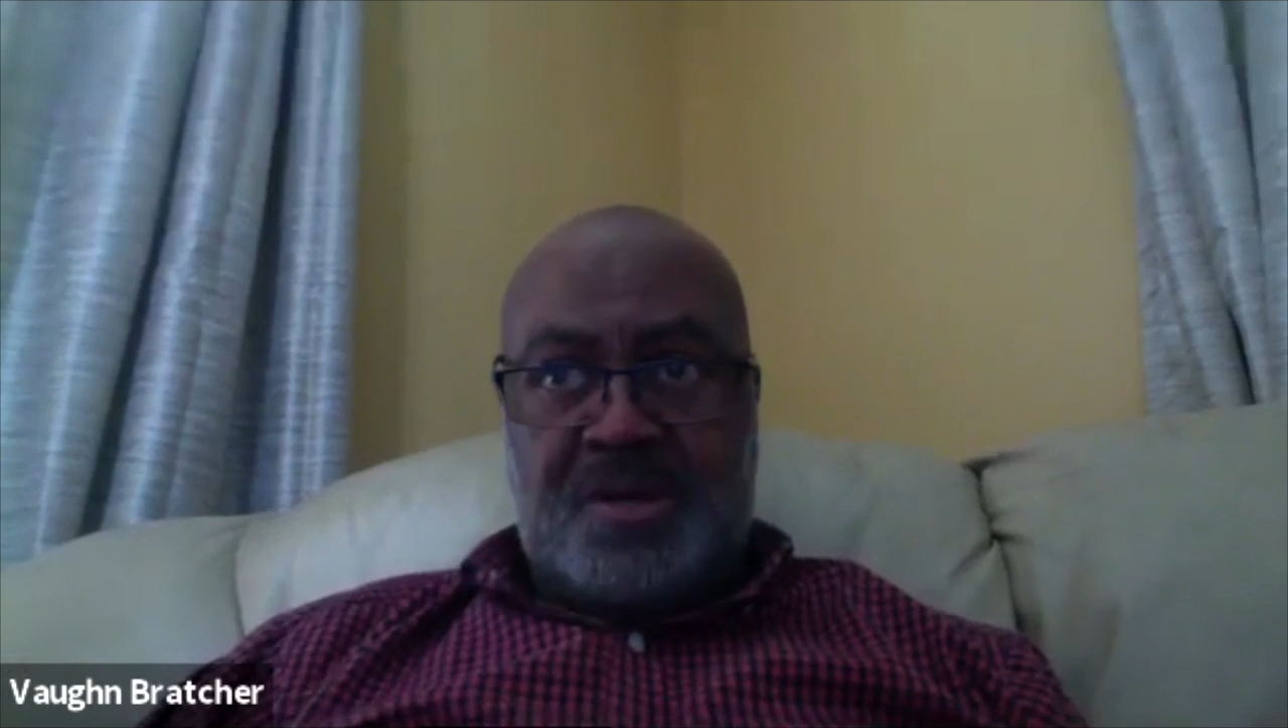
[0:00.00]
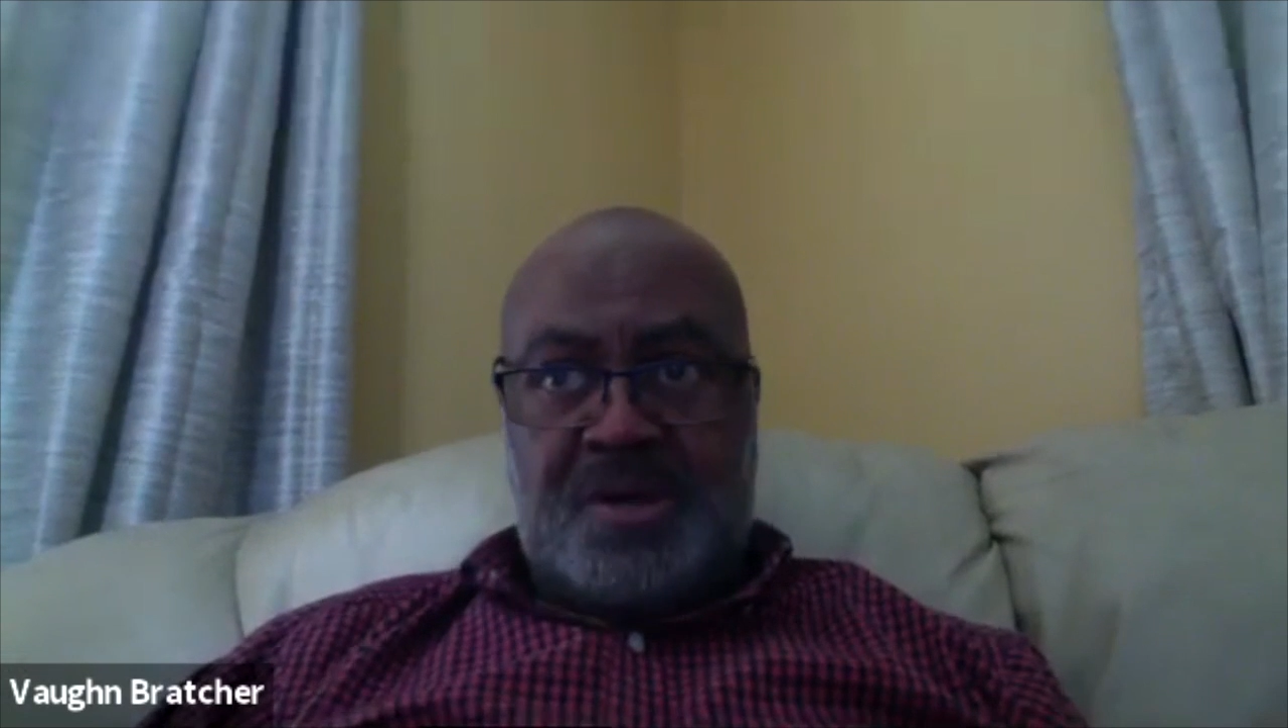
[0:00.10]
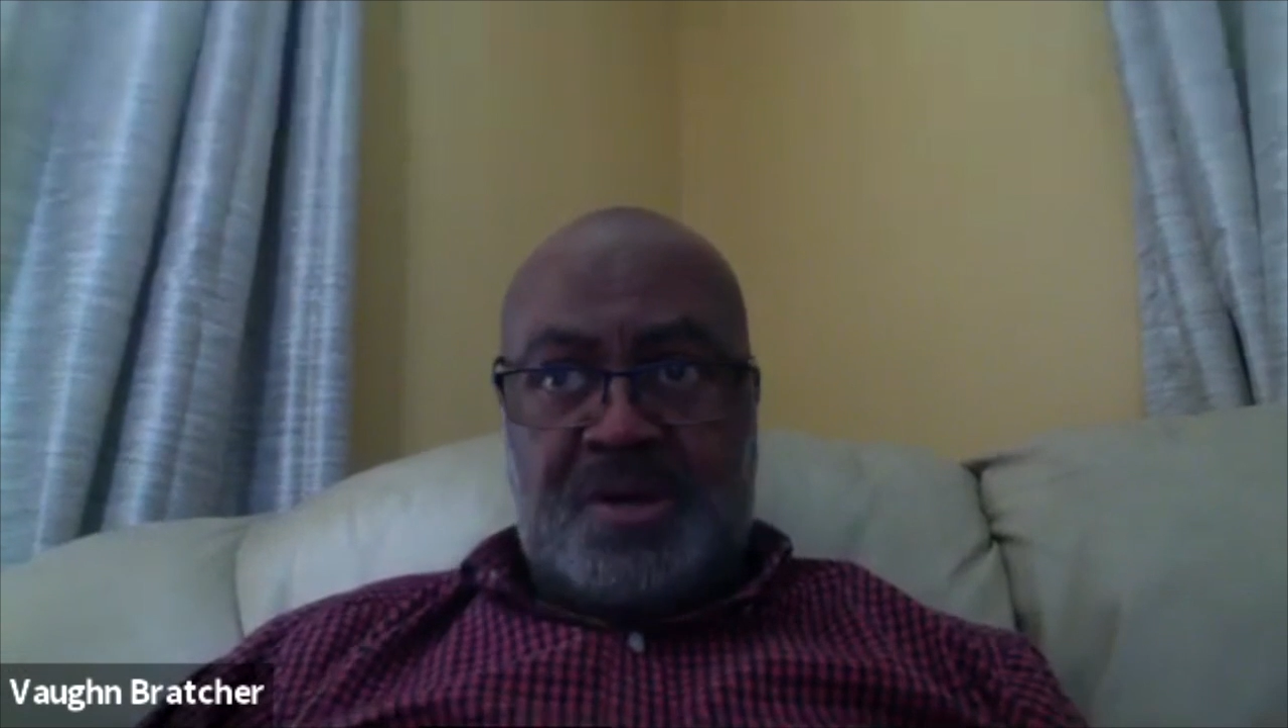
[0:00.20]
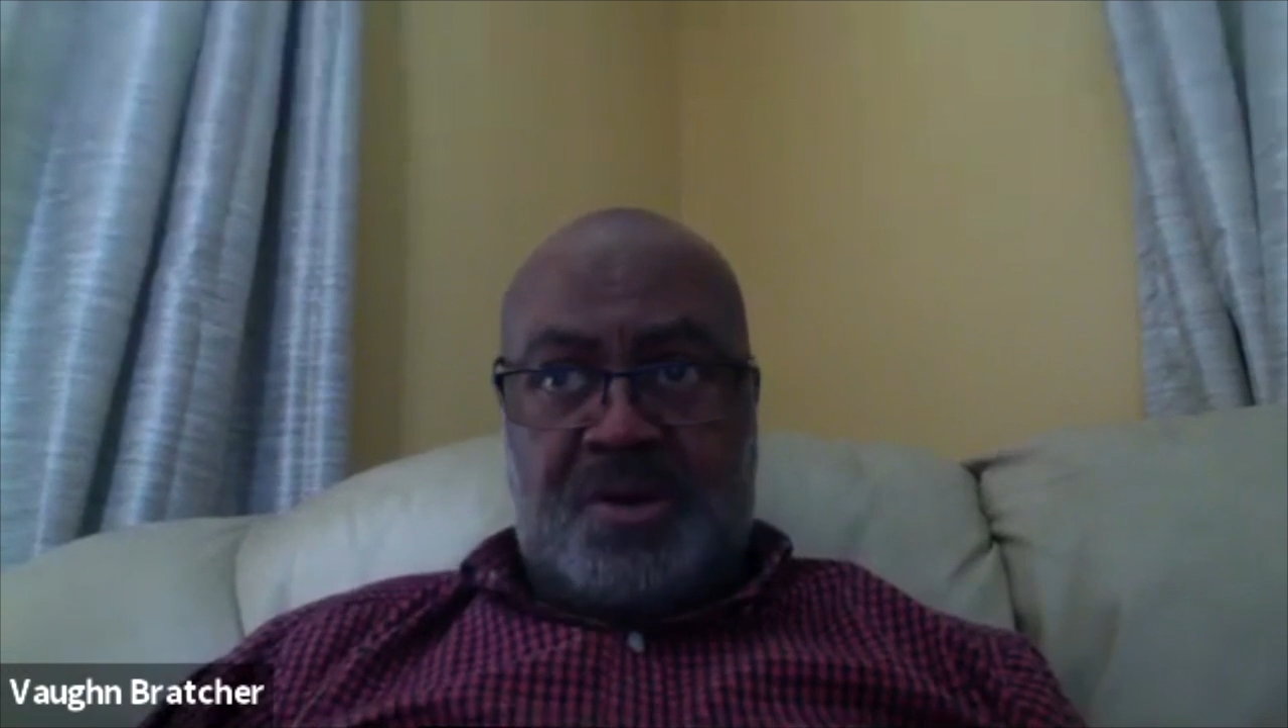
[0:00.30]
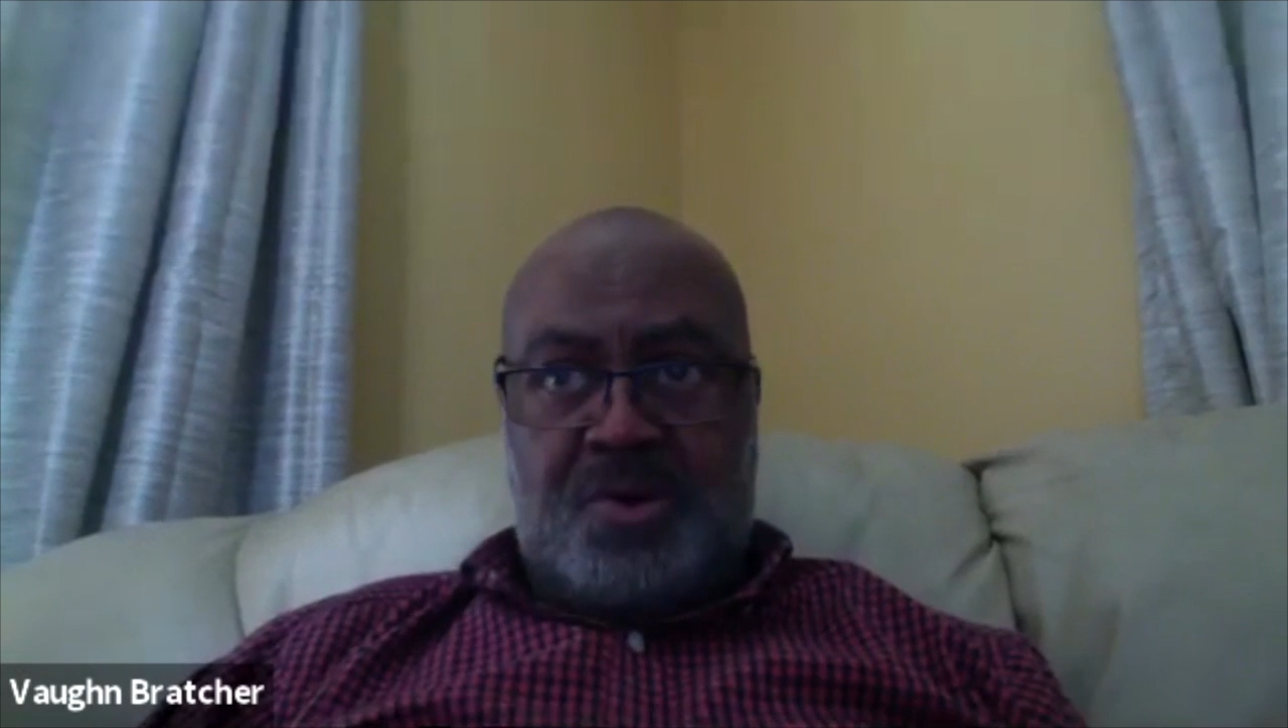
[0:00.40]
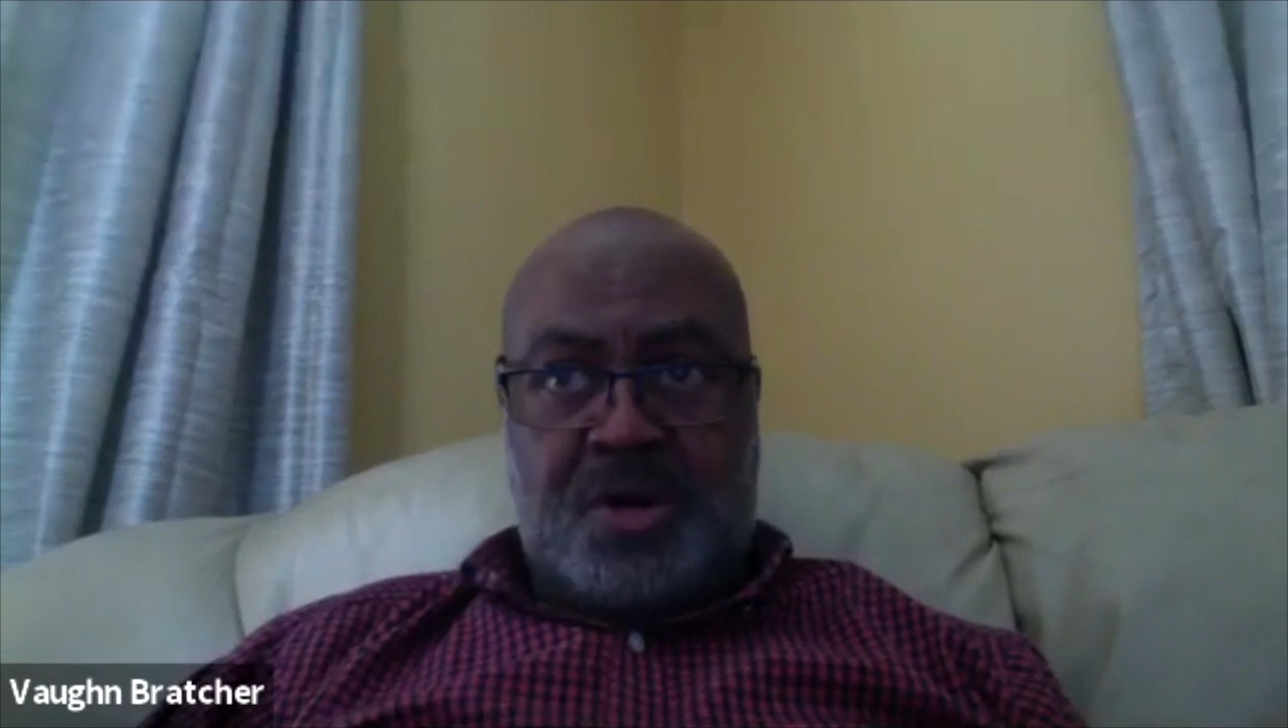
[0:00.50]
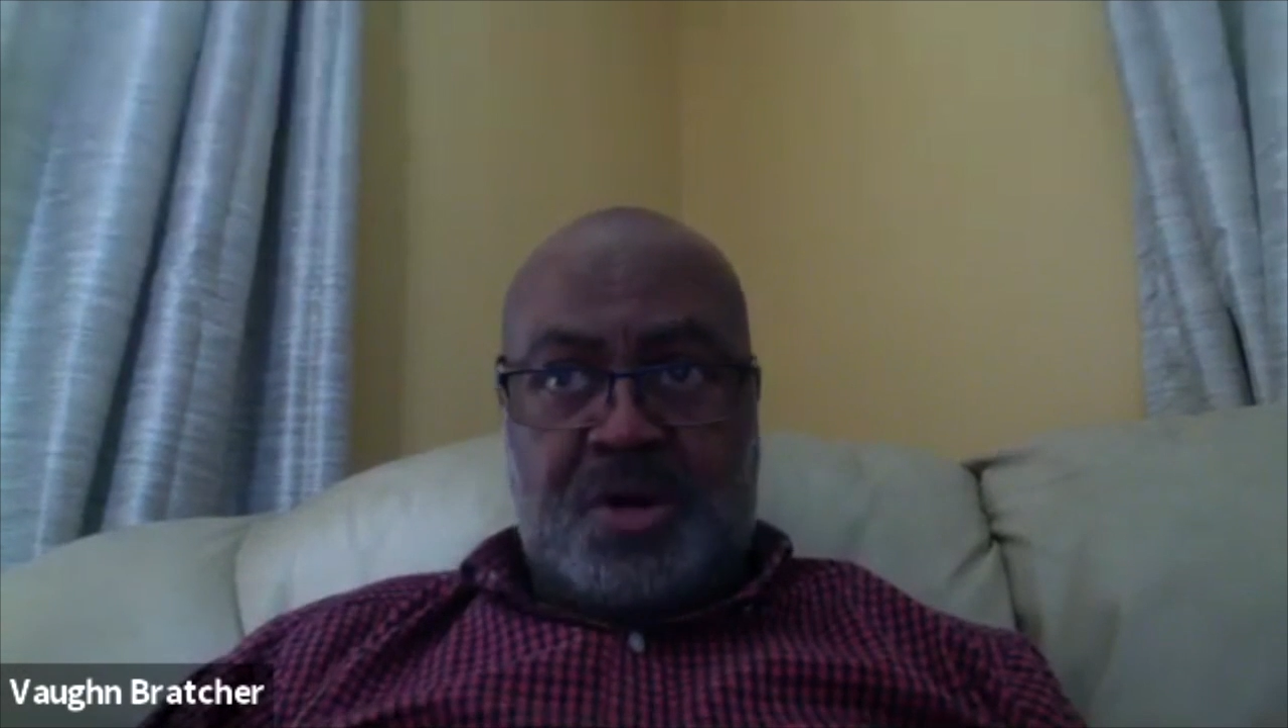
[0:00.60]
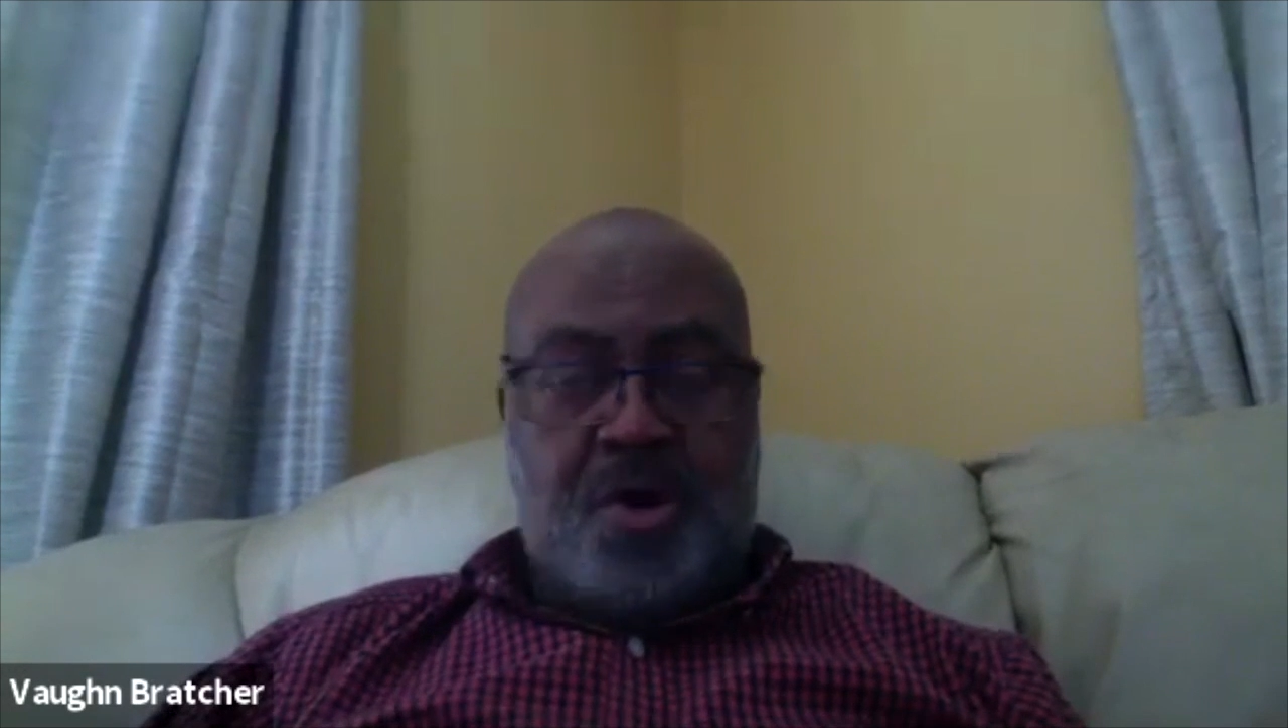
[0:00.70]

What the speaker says: or Kurt